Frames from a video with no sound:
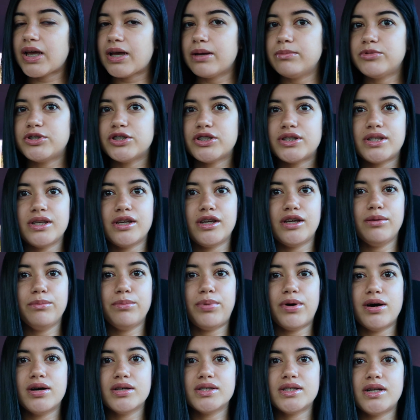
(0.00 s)
I'm just
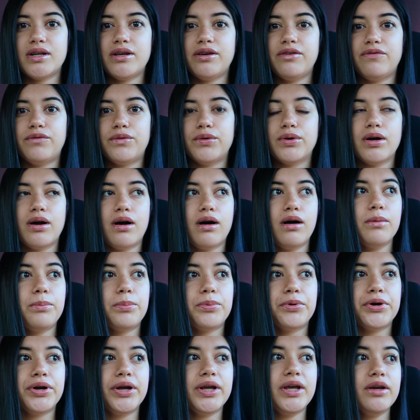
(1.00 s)
thinking positive. We're all
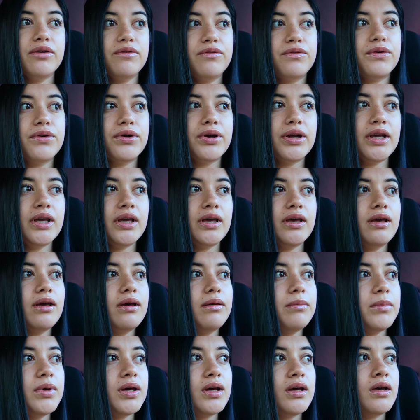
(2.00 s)
praying for
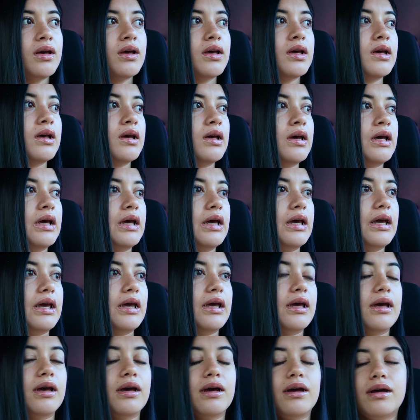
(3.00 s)
him,
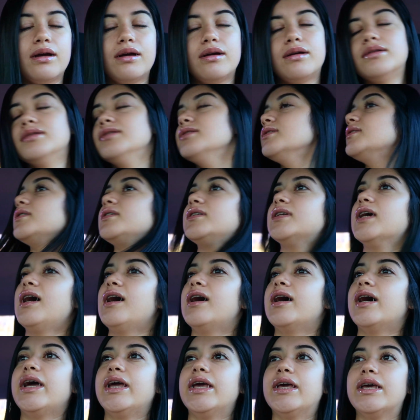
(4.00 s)
And
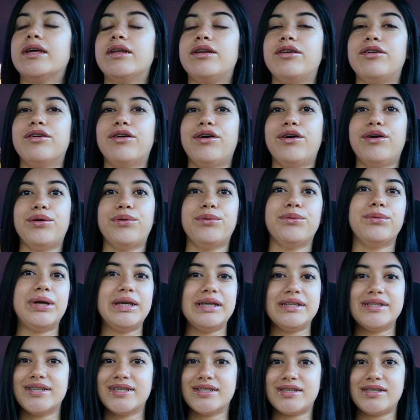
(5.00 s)
yeah, I cannot
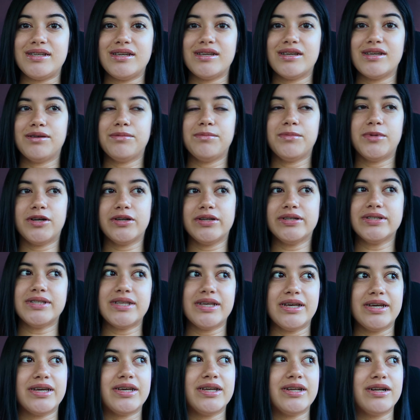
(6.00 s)
wait to see him.
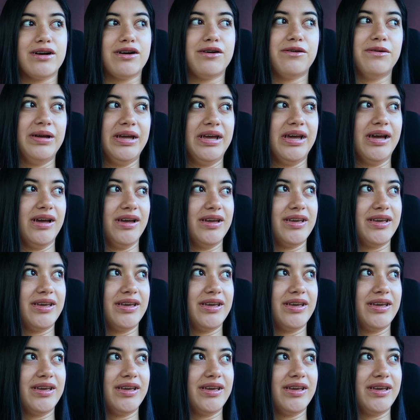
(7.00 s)
Honestly, I cannot wait.